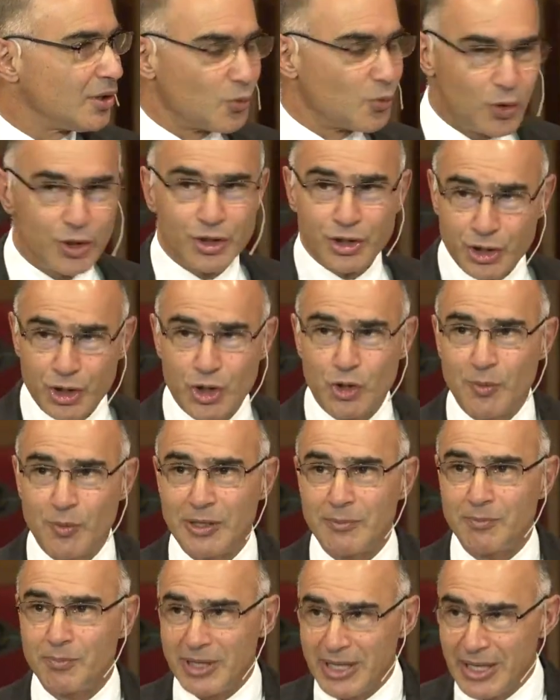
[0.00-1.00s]
We're
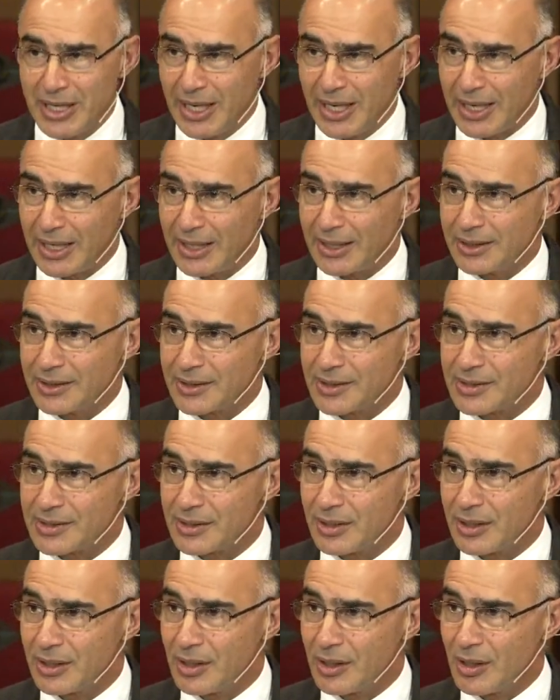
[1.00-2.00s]
human beings.
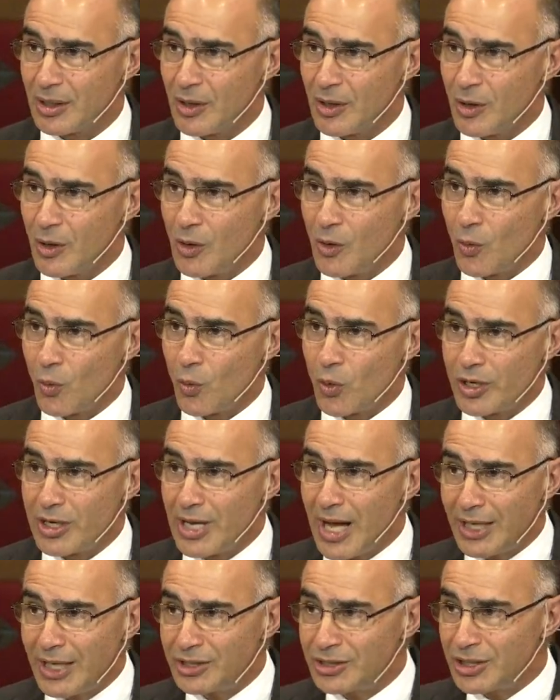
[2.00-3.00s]
We're
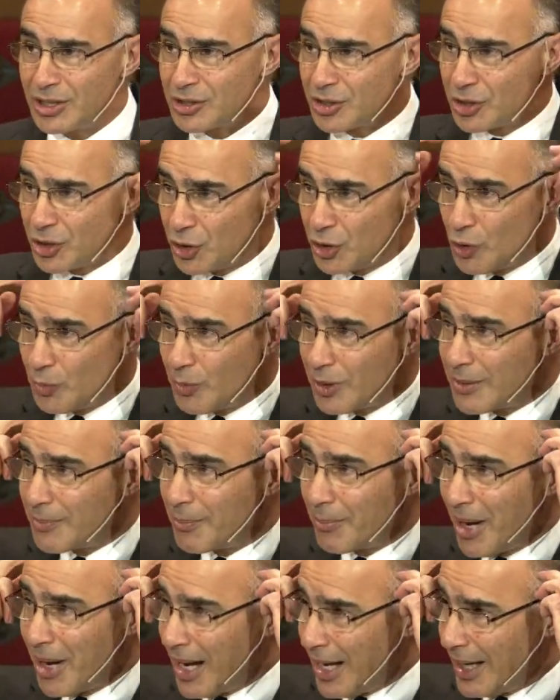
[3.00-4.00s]
not just human
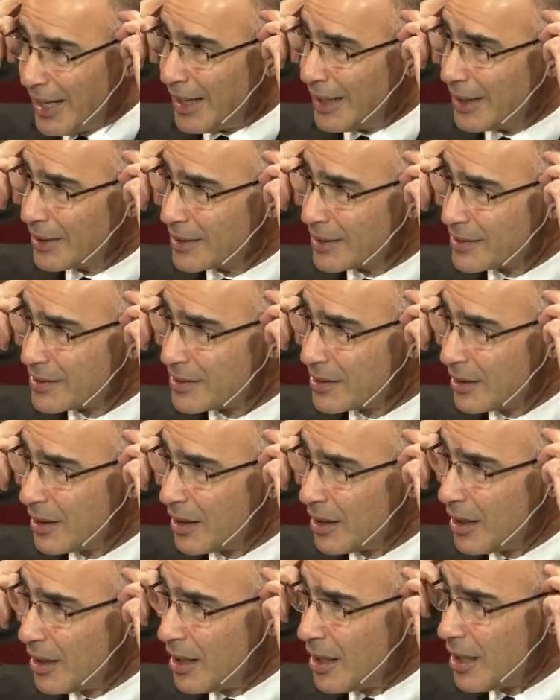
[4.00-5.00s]
minds.
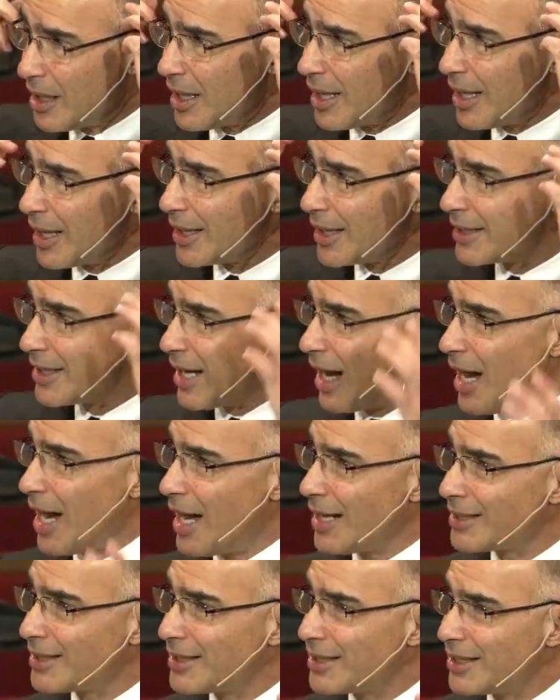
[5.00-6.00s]

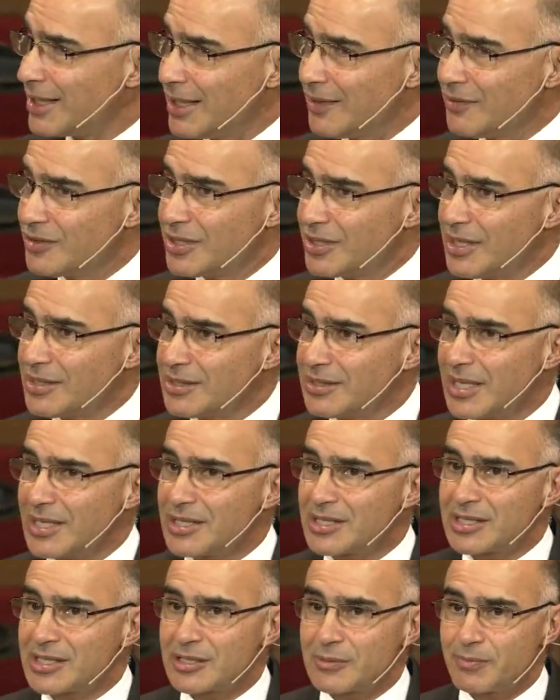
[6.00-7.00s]
God gives us
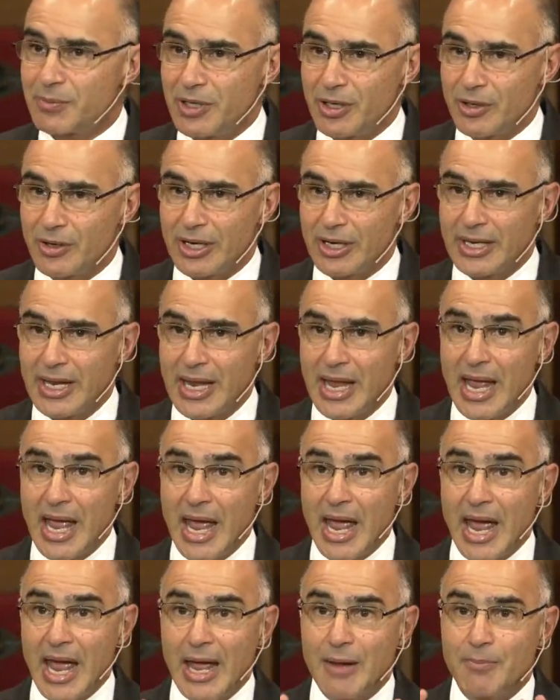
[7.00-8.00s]
his Spirit
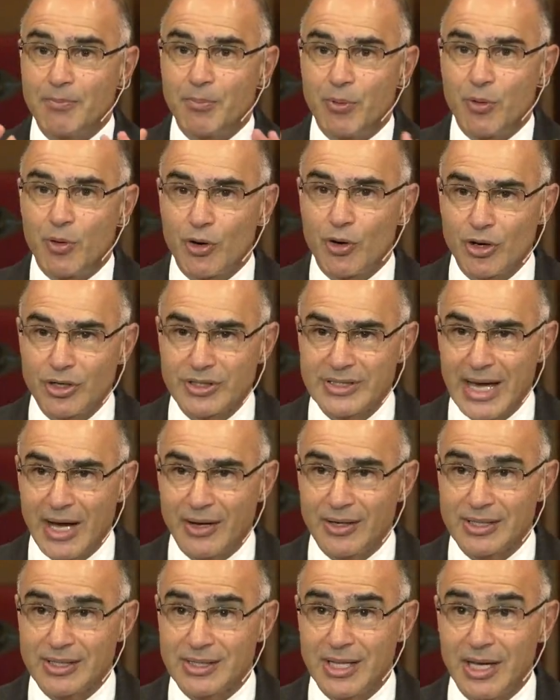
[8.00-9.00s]
and pours
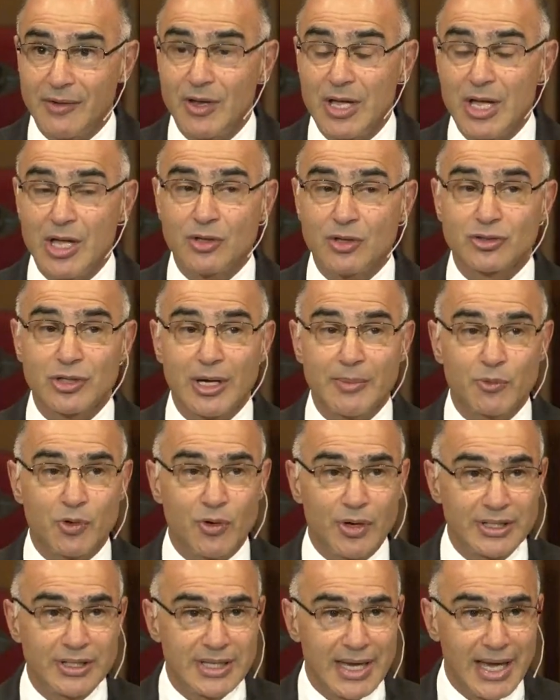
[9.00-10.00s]
out his love. So I'm
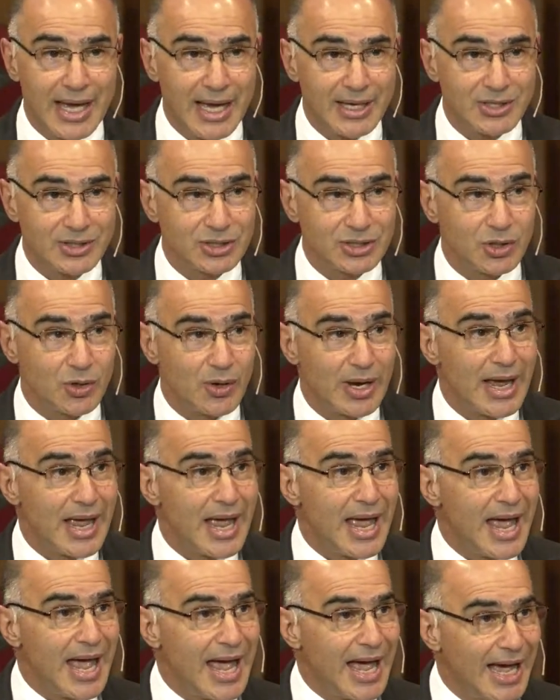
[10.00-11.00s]
going to ask you,
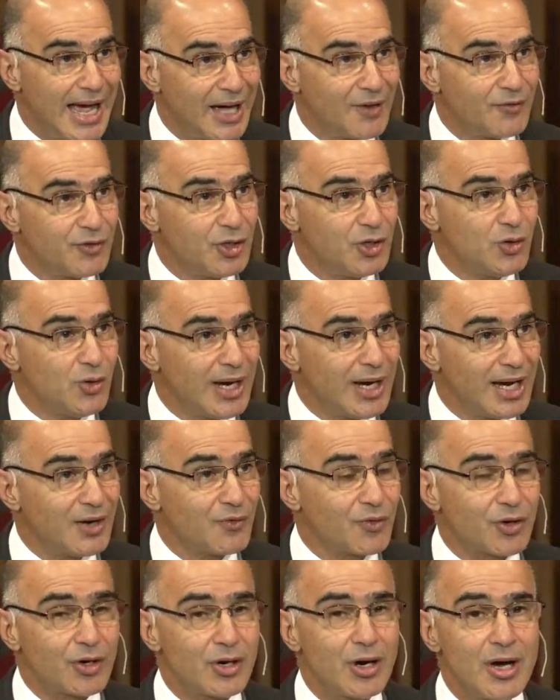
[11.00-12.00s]
have you
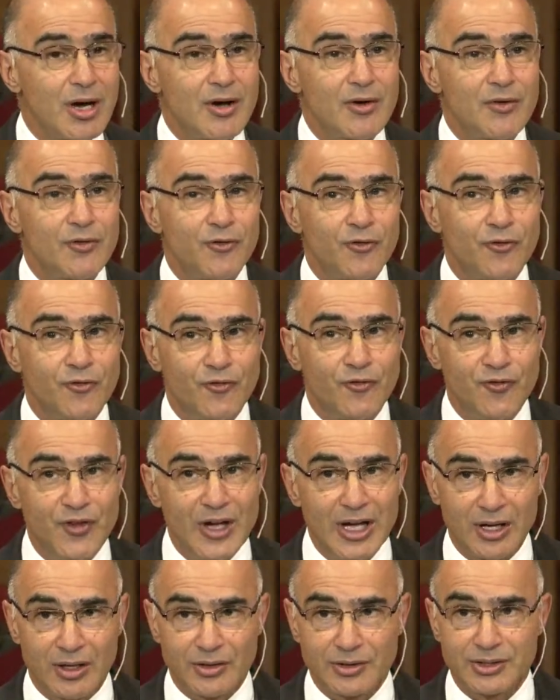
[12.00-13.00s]
ever
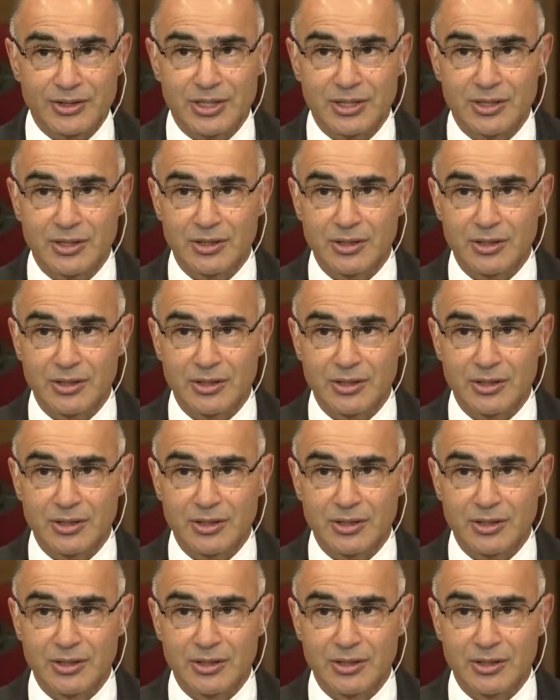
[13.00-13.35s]
felt